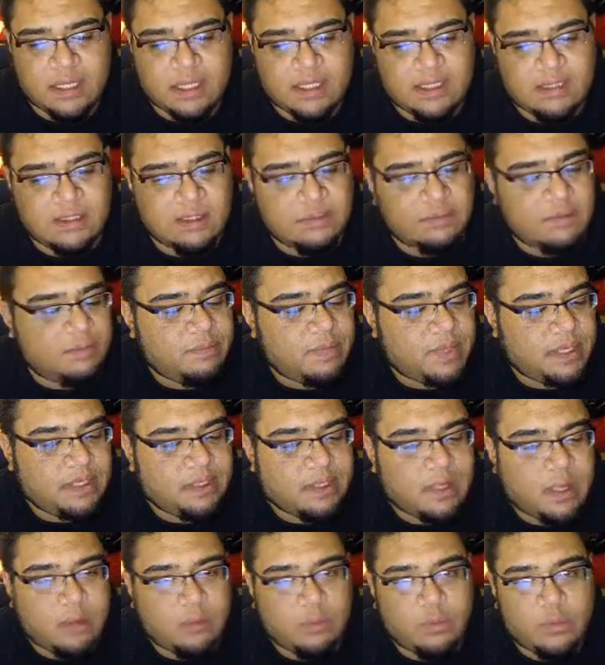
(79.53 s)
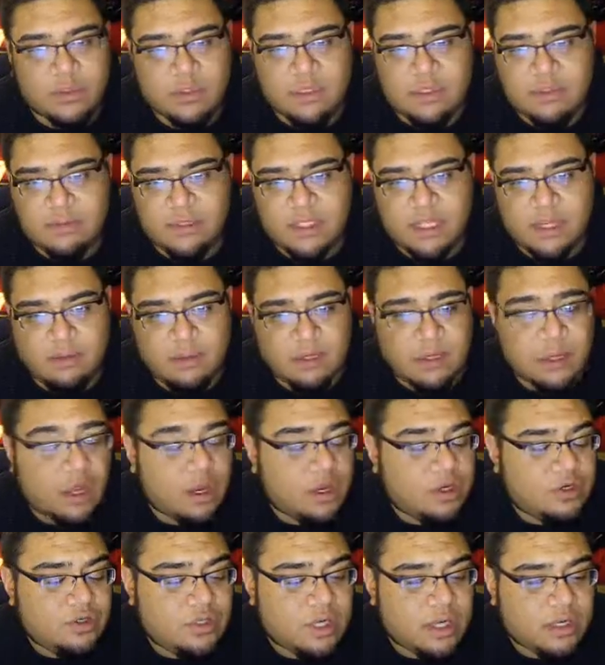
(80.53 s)
I guess, to be picked up or some type of
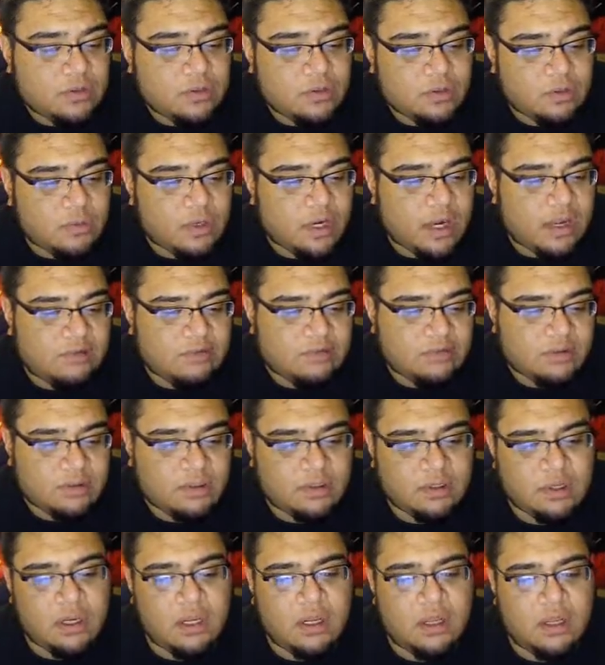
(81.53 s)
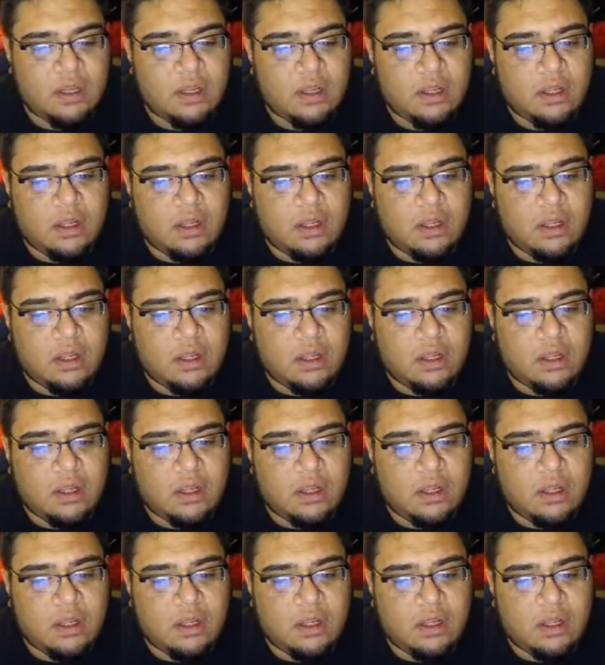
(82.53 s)
contract or whatever.